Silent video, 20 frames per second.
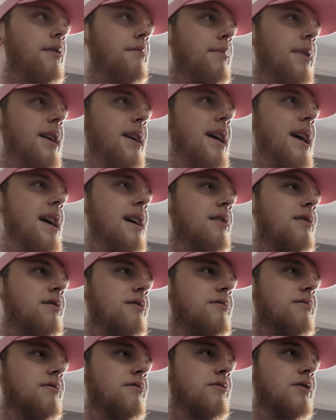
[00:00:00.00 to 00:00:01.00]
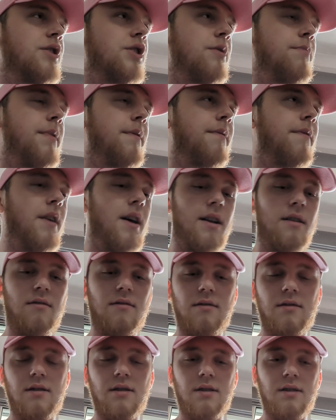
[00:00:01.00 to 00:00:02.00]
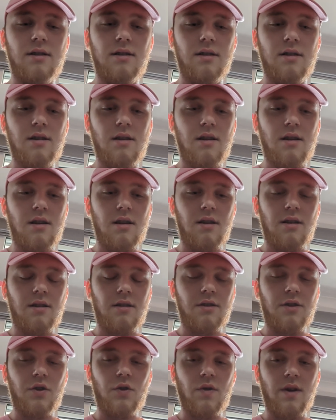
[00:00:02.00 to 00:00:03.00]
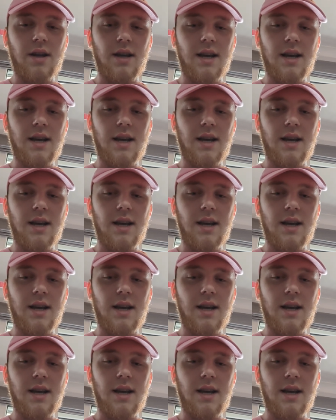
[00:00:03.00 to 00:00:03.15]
But yeah, should be fun. try